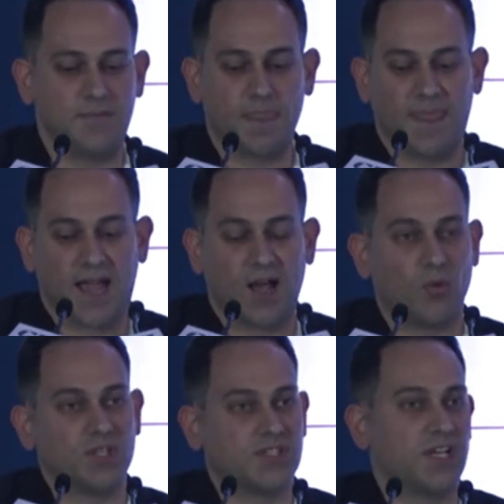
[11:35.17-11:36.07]
Now,
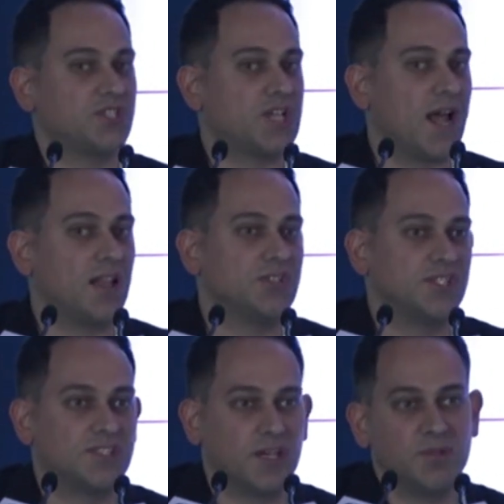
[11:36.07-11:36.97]
what's their challenge
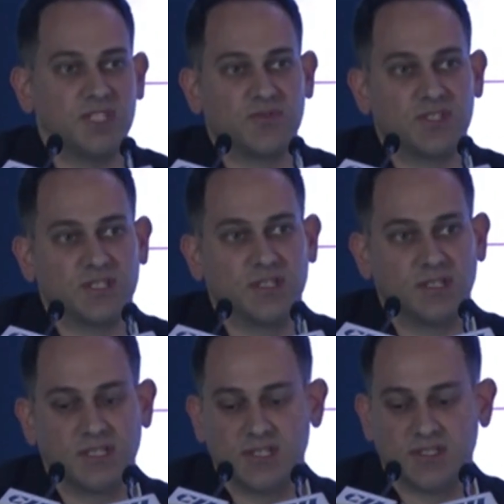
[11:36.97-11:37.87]
at some of these facilities